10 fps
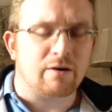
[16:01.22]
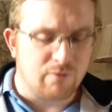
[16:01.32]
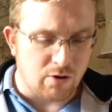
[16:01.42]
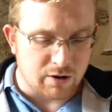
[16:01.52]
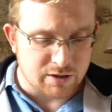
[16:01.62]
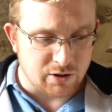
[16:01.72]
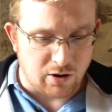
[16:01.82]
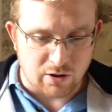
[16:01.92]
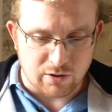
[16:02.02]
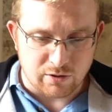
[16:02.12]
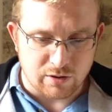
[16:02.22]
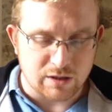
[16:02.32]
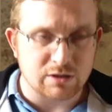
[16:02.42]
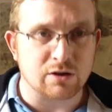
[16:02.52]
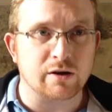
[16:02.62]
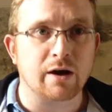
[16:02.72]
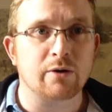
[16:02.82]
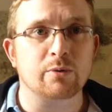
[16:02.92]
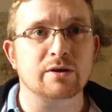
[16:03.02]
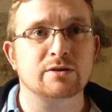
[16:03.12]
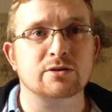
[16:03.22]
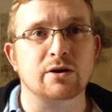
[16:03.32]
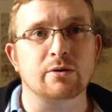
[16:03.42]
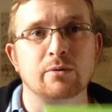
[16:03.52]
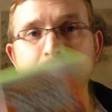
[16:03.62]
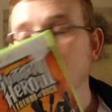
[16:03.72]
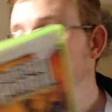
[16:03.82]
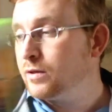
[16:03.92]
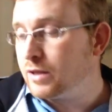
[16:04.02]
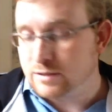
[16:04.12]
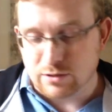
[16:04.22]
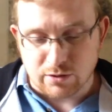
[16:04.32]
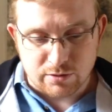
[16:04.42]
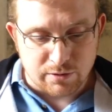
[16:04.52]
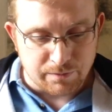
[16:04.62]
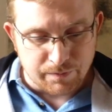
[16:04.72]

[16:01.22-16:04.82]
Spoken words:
I've got a guitar that this can go with, so that's good.